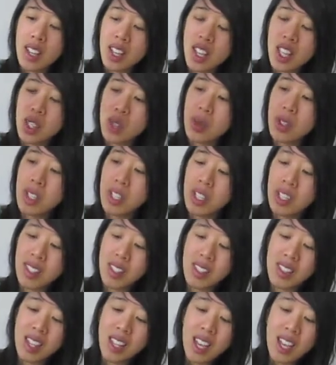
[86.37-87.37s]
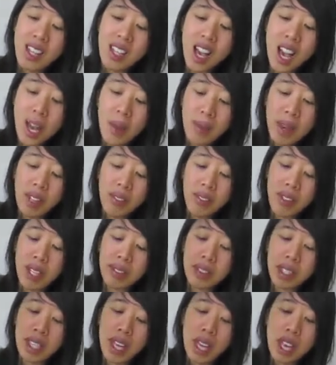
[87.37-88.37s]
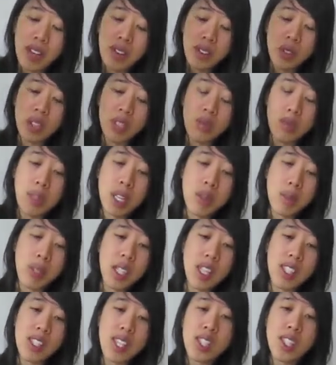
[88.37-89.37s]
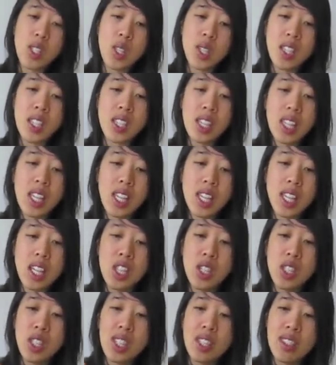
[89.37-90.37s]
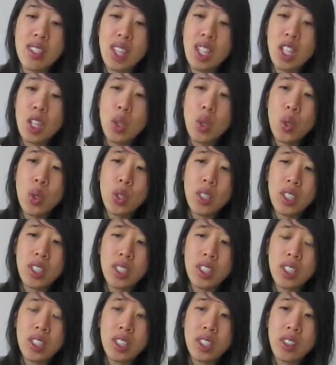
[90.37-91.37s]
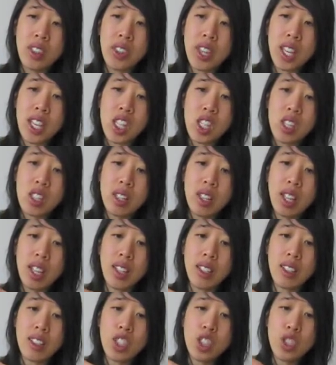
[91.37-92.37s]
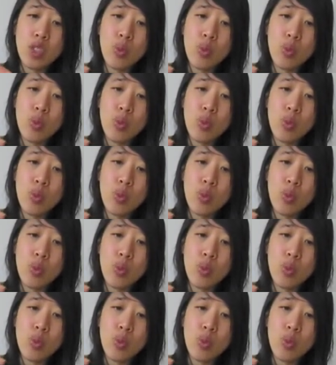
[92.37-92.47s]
This one is not my favorite, I have to admit, because as you can see, there's these like gold little things like